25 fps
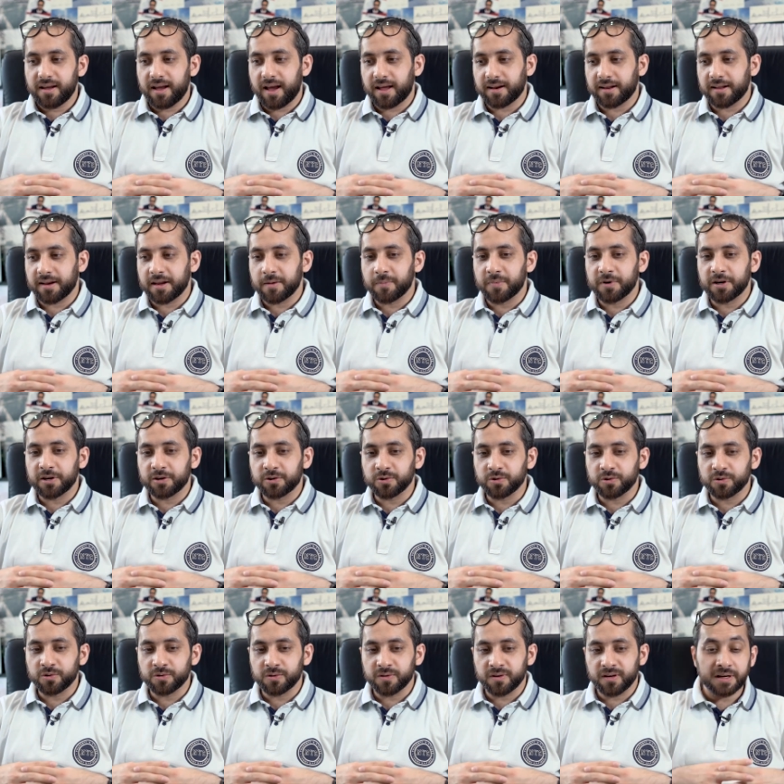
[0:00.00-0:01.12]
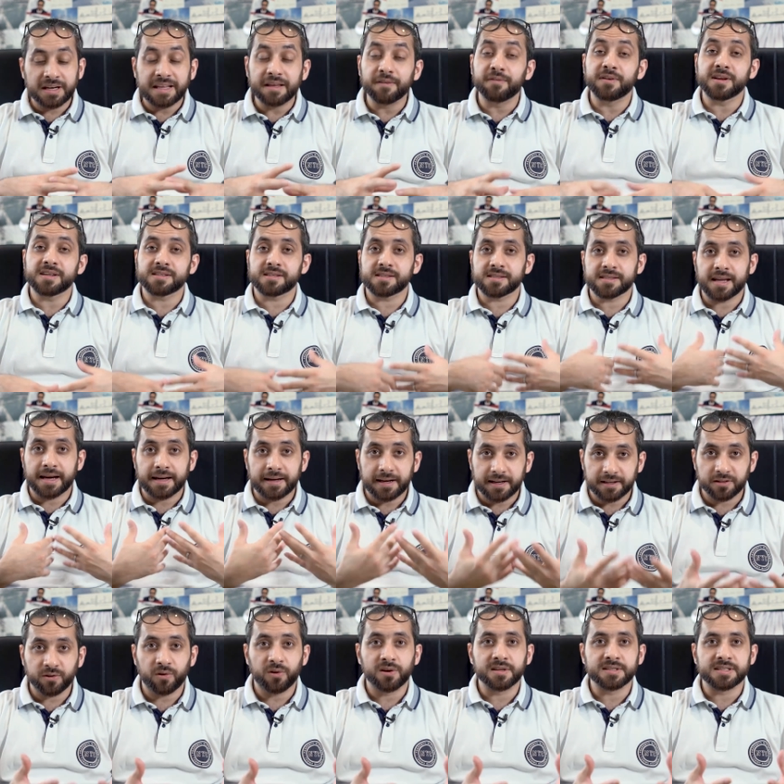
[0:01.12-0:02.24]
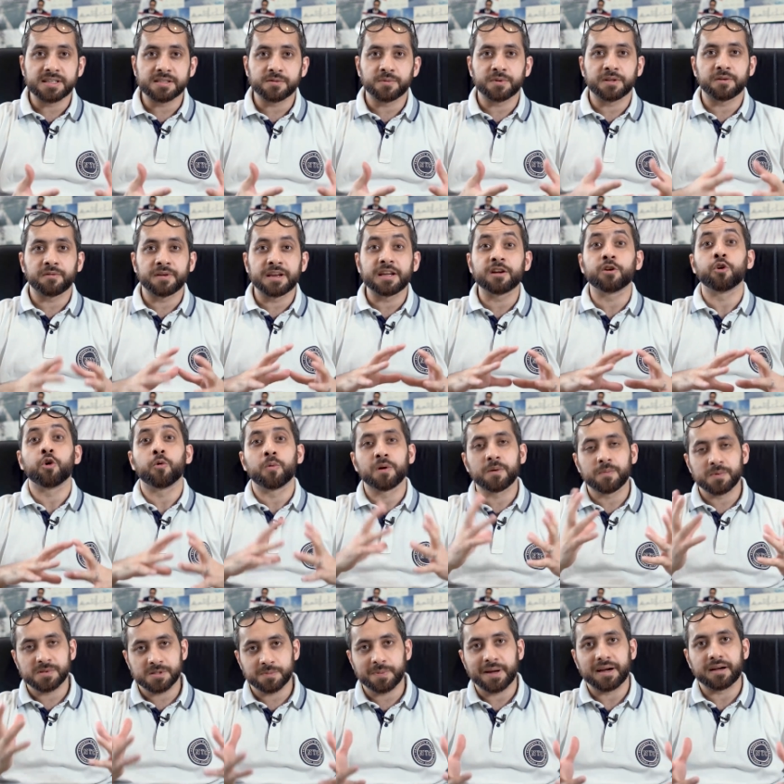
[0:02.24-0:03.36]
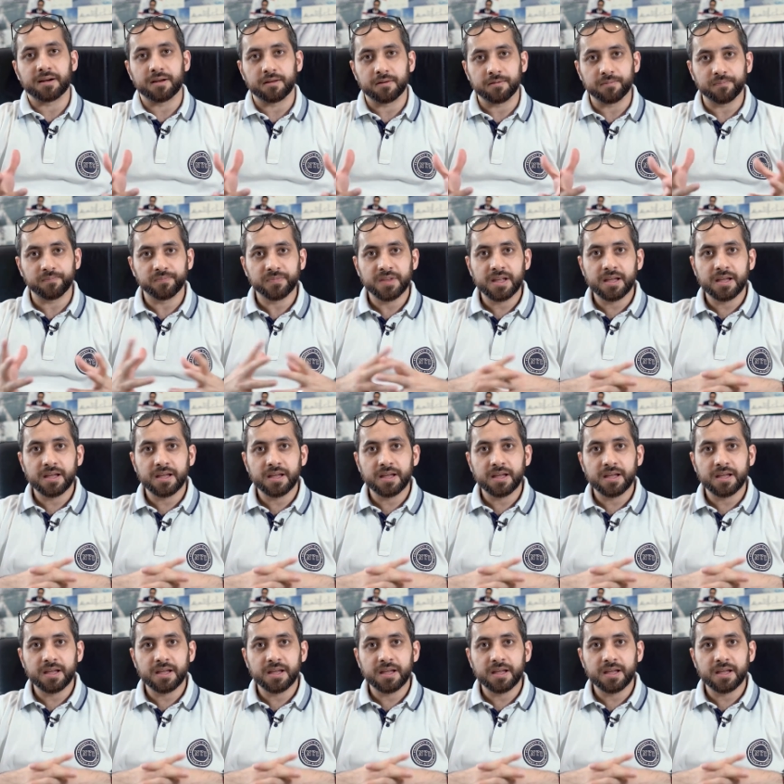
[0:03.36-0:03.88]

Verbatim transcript: and are able to leverage design technologies with a very global perspective.